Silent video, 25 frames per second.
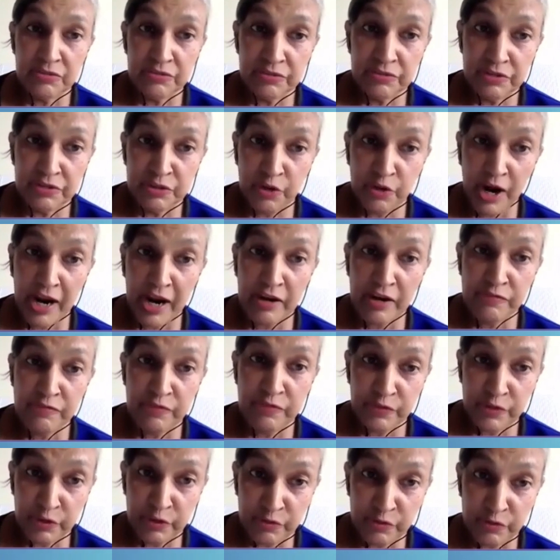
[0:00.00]
drive
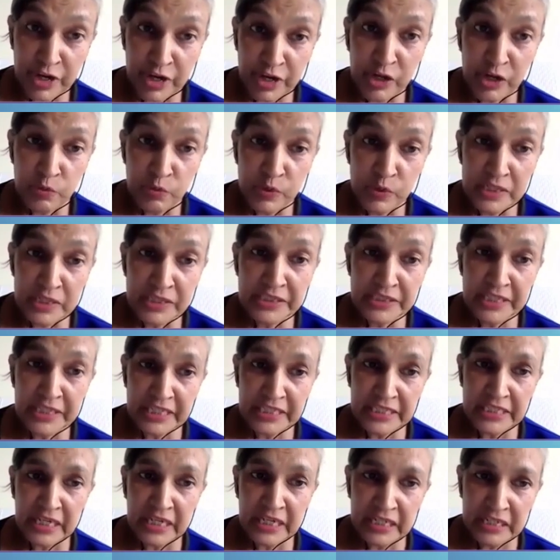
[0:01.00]
the real-world
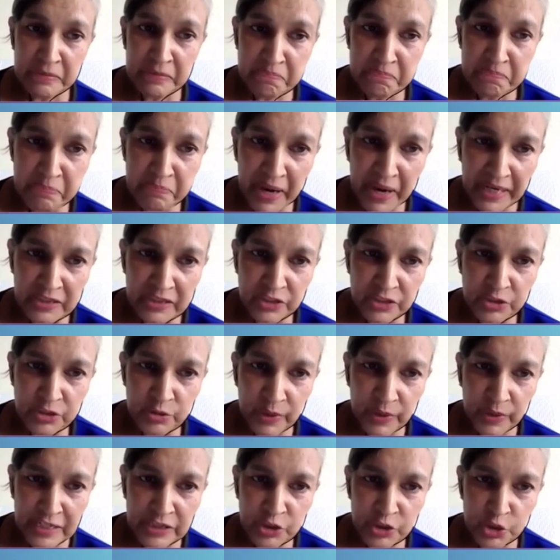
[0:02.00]
data impact to
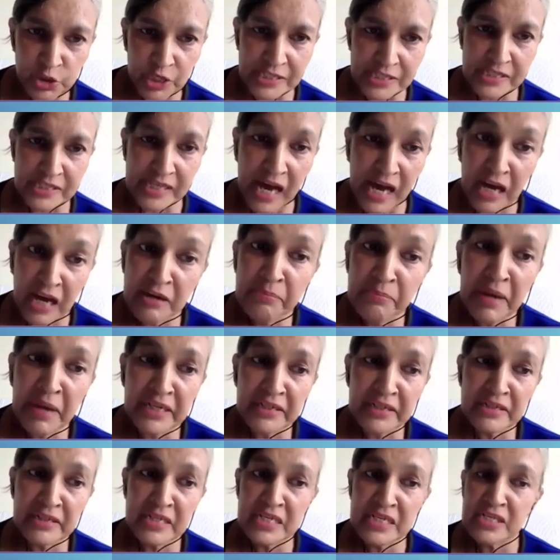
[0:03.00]
address unmet
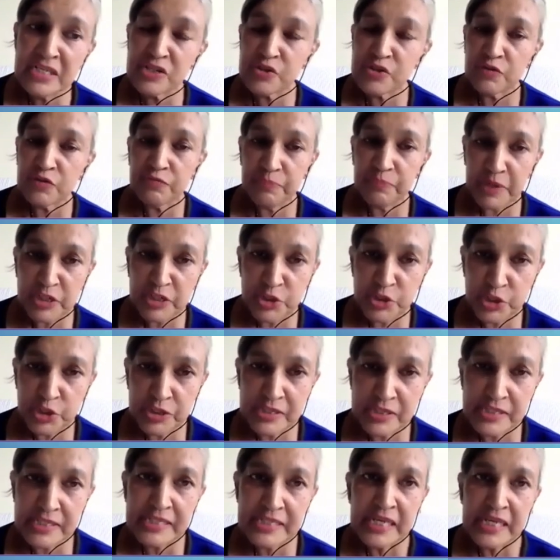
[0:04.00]
needs of
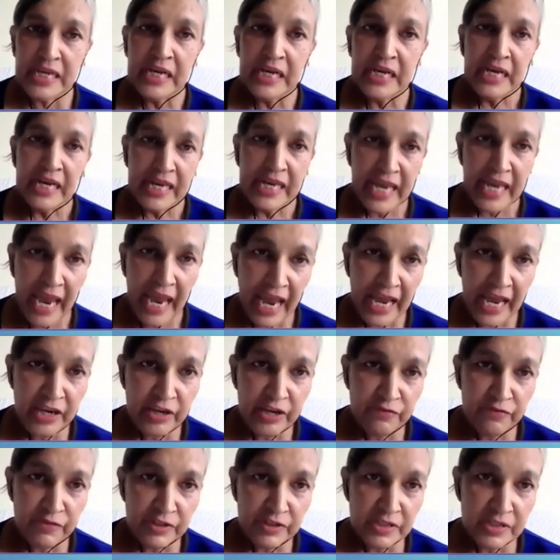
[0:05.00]
patients,
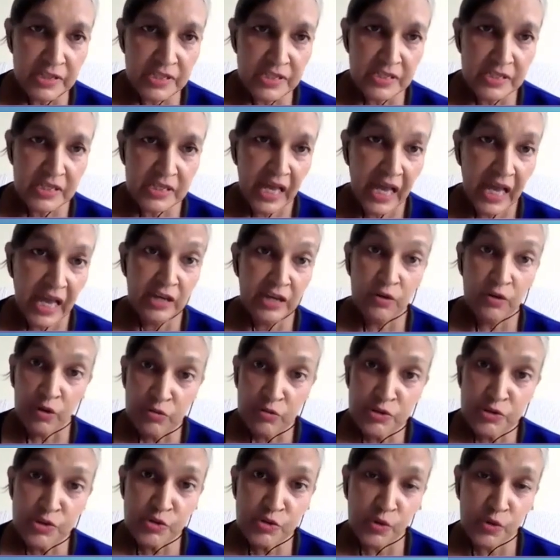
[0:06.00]
caregivers, and
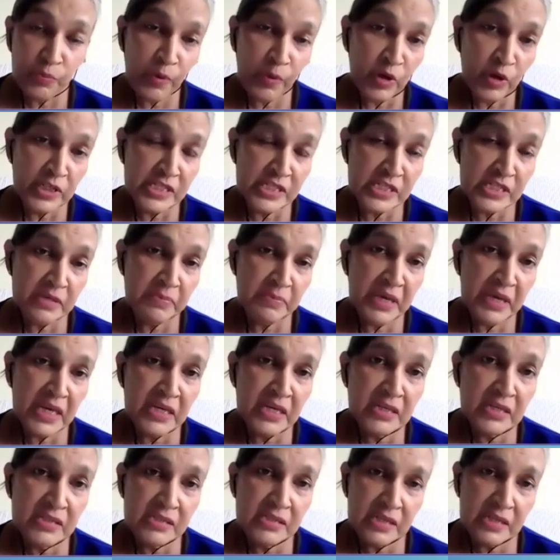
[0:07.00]
also
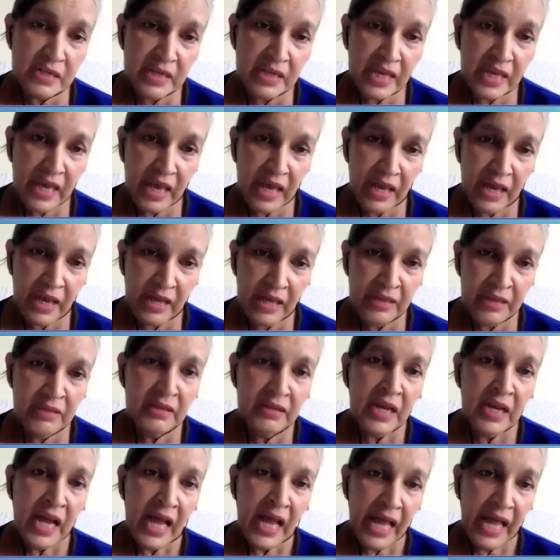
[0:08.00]
policymakers and
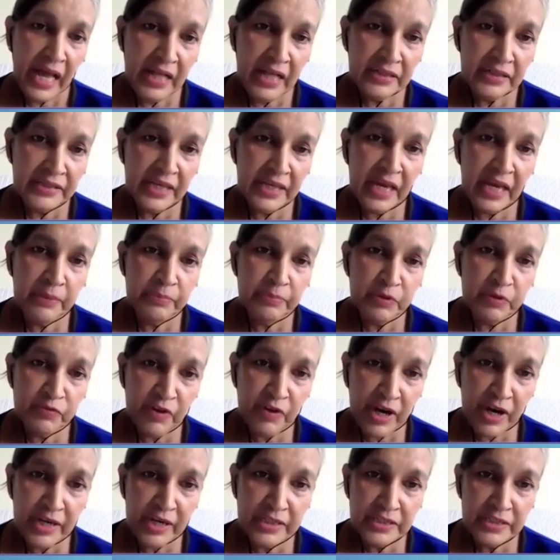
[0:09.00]
healthcare
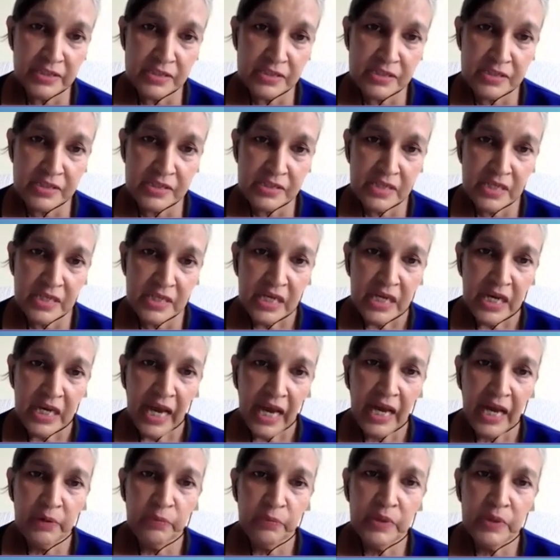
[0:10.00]
providers.
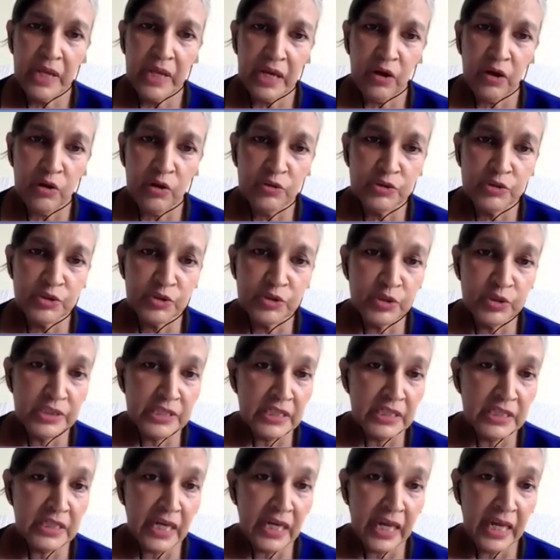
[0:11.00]
And we also
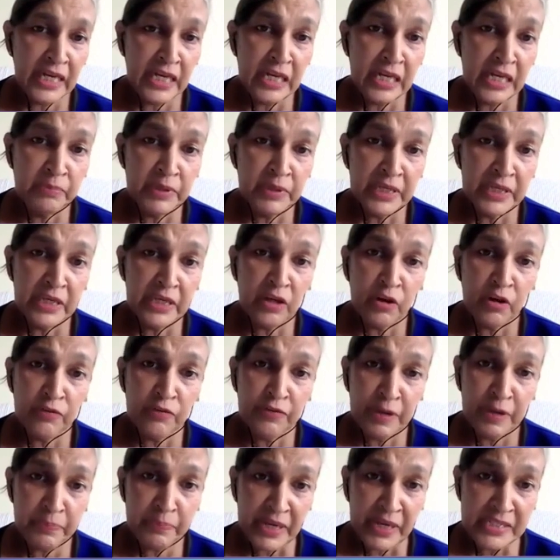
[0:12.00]
did enabling of
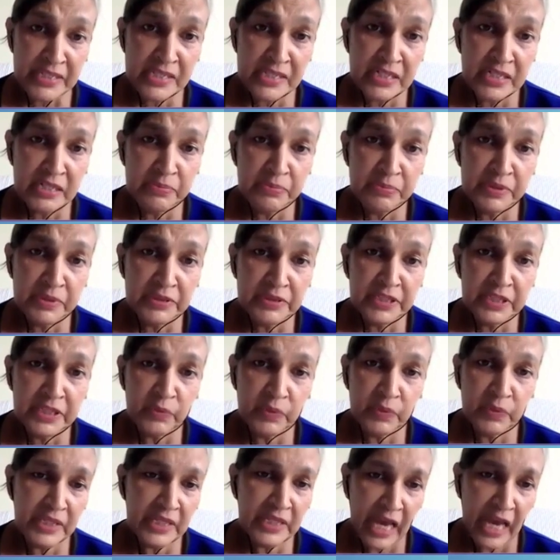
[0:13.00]
capacity building
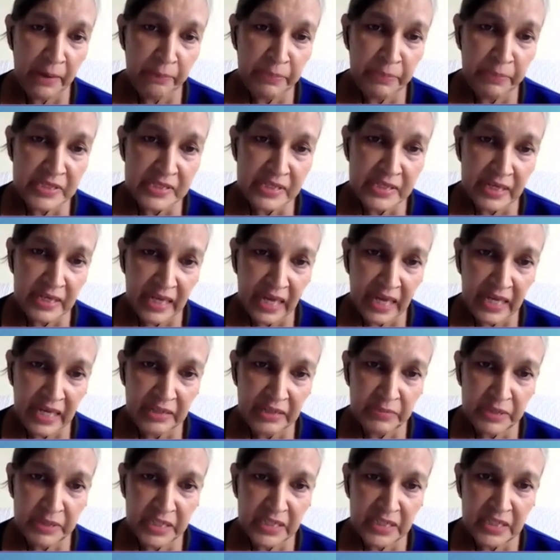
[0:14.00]
with the APPIS
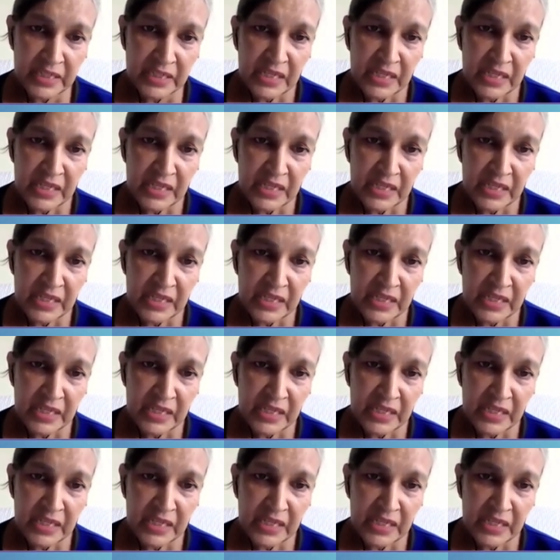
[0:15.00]
Academy.